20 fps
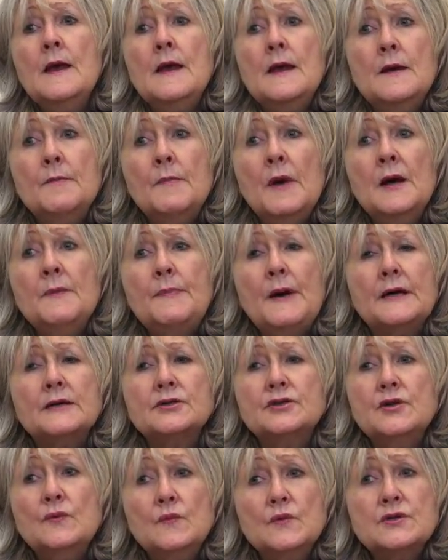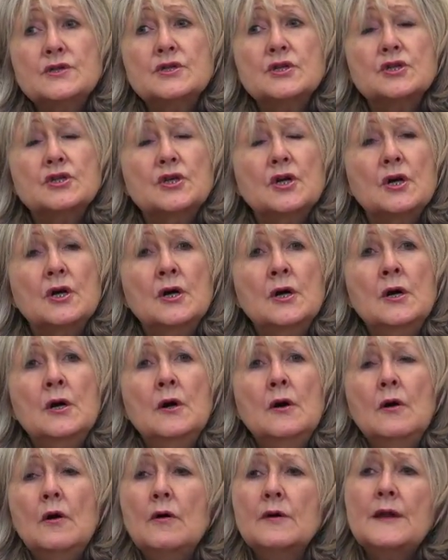In my patch in Worcestershire,
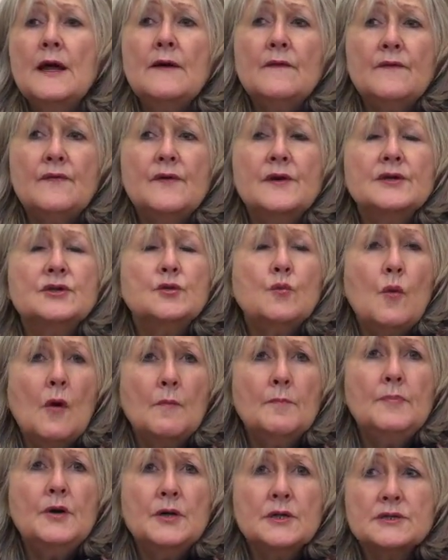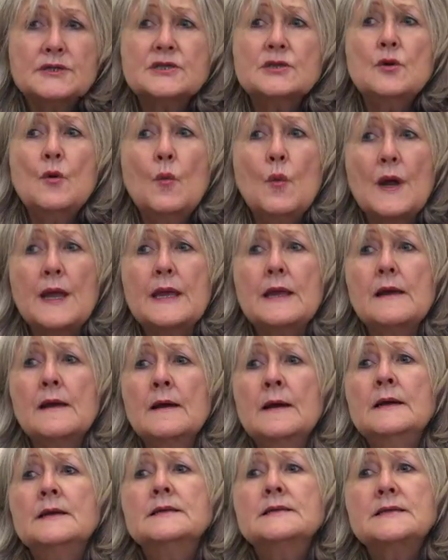on average, one person a week
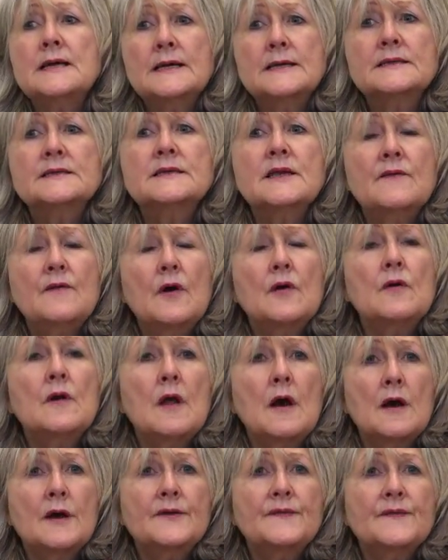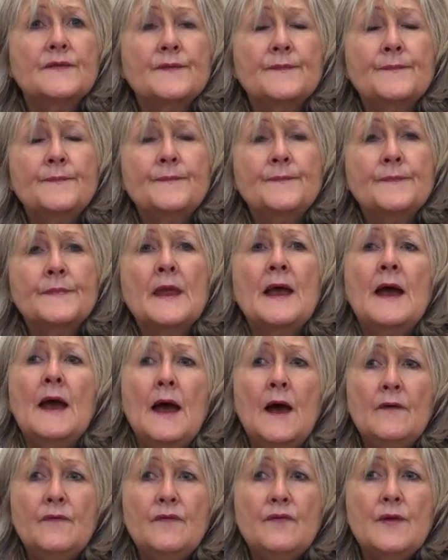takes their own life.
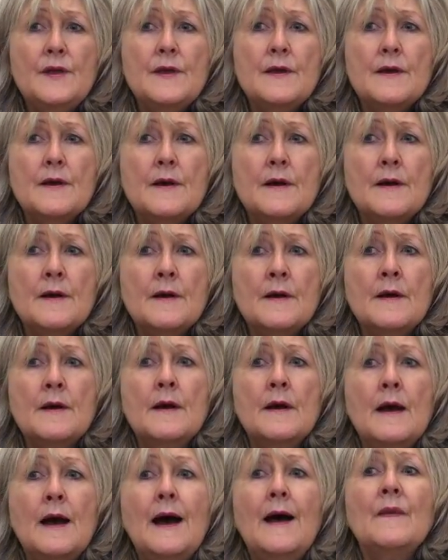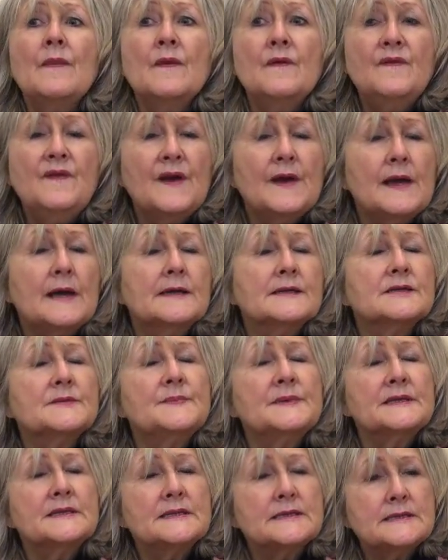Every year, and the figure has
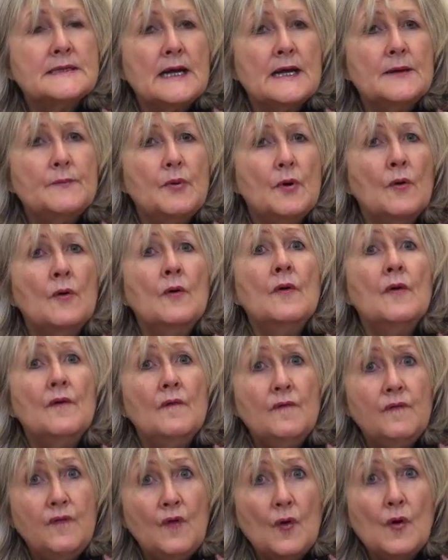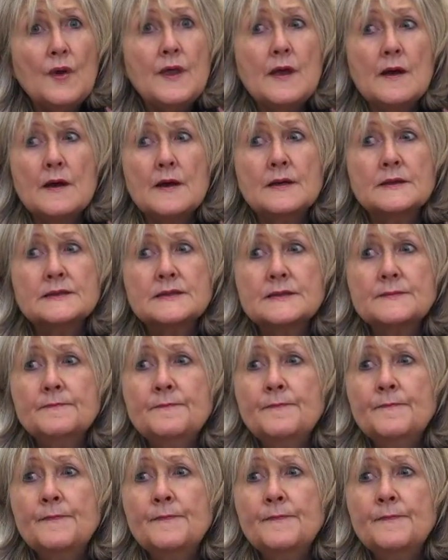been stable for years.